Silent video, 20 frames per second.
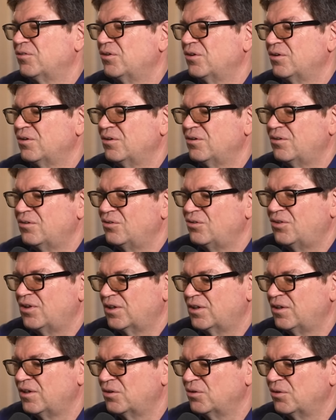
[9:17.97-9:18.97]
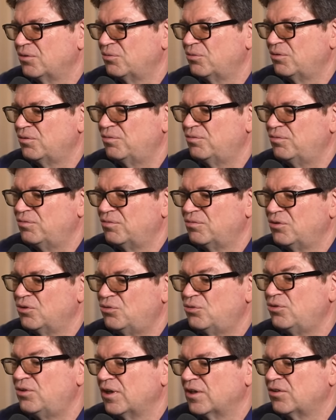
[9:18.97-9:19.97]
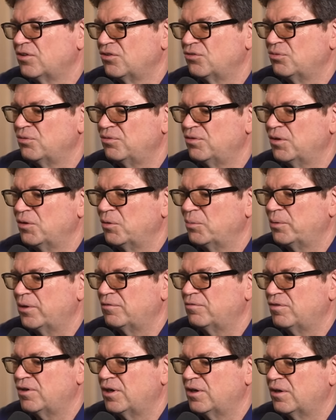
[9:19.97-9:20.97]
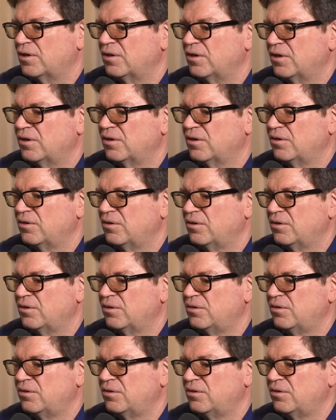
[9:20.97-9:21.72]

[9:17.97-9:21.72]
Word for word: The the technique uh, with the two techniques we developed at Fair, uh,